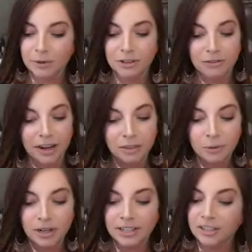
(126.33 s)
When you find the
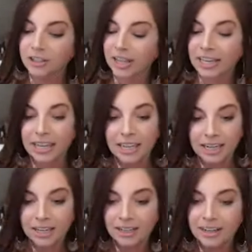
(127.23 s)
one, you're like in
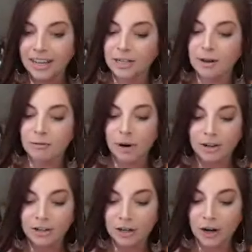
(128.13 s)
it and you have a
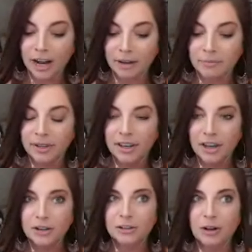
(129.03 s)
partner in crime.
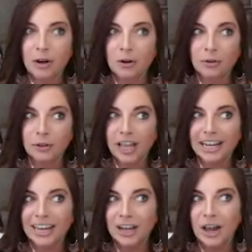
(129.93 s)
So
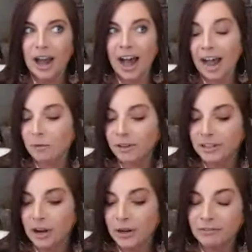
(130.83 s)
like, I want to
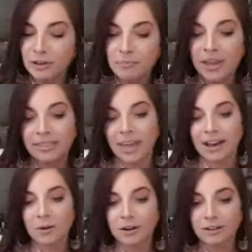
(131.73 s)
know if you meant
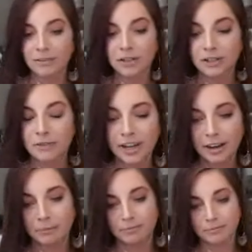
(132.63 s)
that or if you're just fucking up.